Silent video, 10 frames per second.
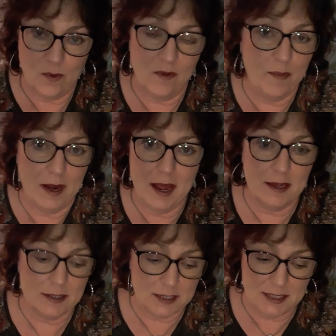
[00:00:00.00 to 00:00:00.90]
We've been
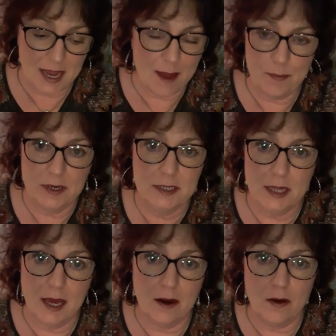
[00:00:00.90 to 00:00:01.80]
asked to tap into
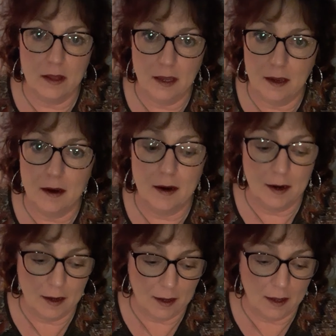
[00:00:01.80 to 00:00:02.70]
that all year.
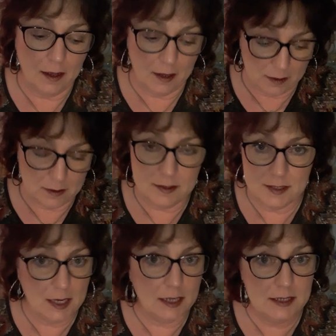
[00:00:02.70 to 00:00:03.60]
And then
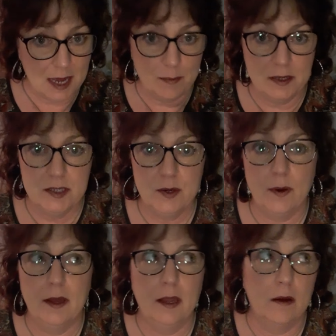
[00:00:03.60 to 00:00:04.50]
saying tap into
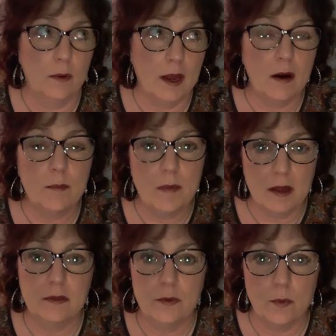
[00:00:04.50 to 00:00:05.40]
it. Here we are a
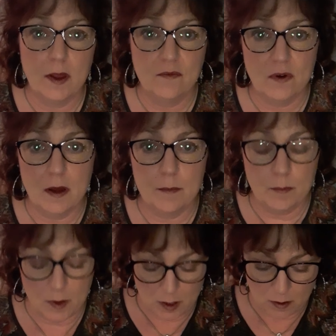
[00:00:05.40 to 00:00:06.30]
month away from
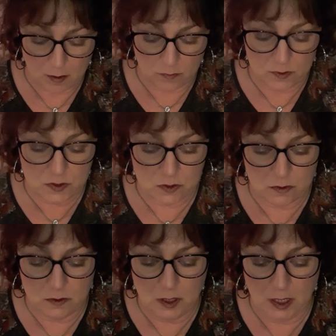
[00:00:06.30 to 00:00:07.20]

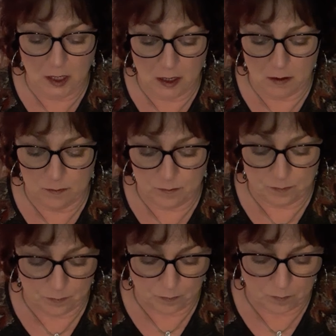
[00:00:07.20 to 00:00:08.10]
this, the um,
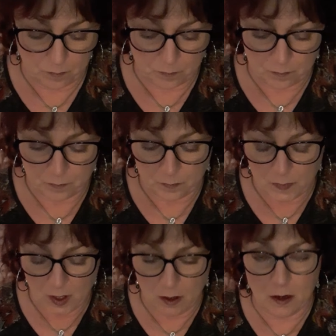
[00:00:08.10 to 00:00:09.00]

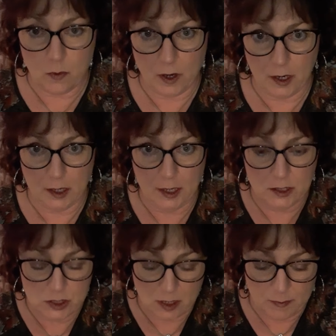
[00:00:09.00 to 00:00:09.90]
Aquarian
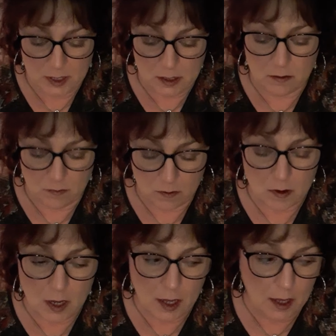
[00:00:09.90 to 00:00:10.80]
age coming
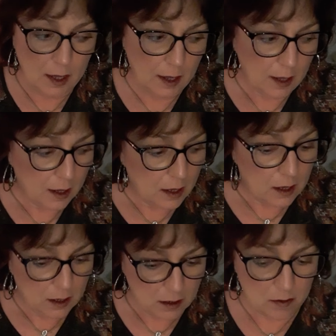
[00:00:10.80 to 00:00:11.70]
in
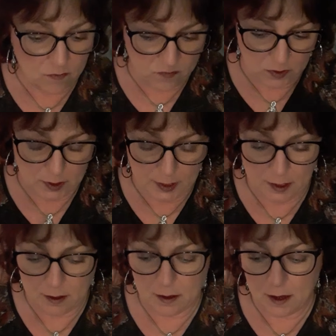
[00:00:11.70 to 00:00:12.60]
fully.
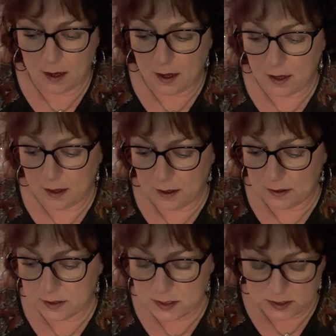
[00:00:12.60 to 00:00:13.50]

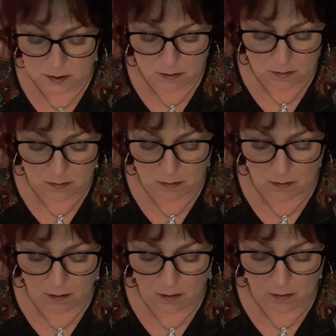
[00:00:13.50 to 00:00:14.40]
And
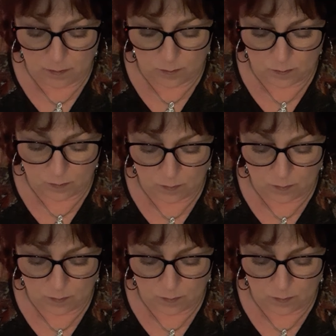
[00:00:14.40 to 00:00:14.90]
um,